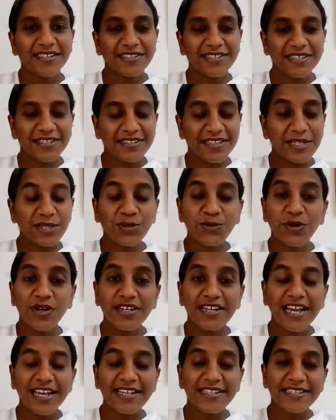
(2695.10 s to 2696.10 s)
So that's
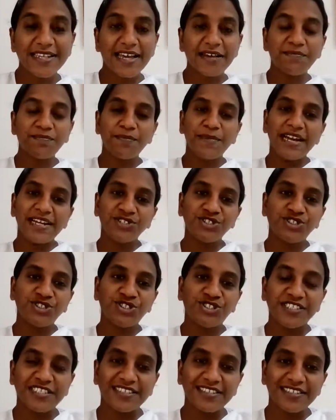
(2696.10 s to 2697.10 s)
what, as I
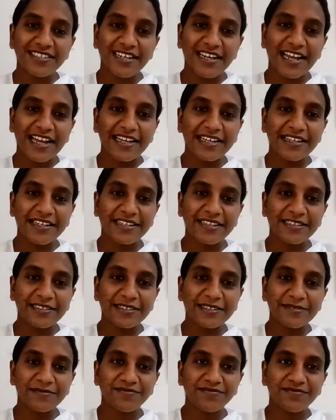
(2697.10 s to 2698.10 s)
mentioned, like
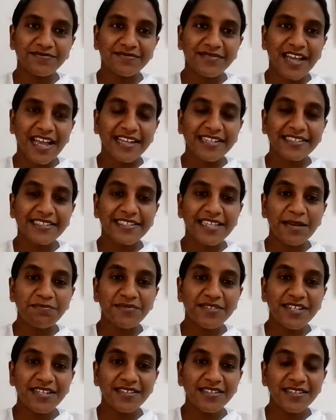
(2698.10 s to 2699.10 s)

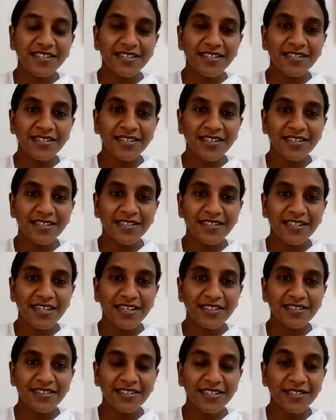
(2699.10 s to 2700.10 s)
acceptance in the
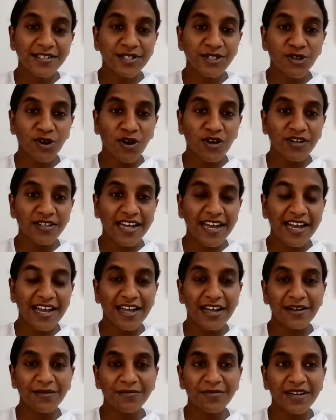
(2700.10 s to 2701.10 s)
sense it's not I
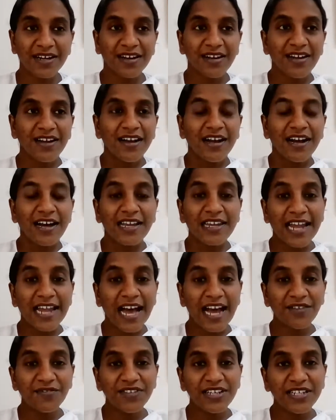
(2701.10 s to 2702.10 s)
am
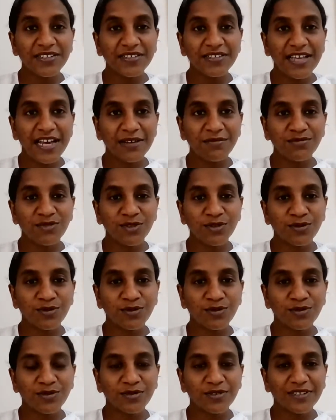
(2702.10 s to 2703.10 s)
allowing them
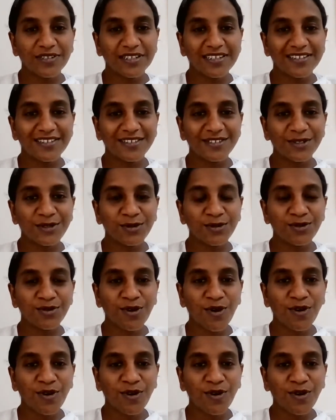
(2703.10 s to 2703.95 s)
to do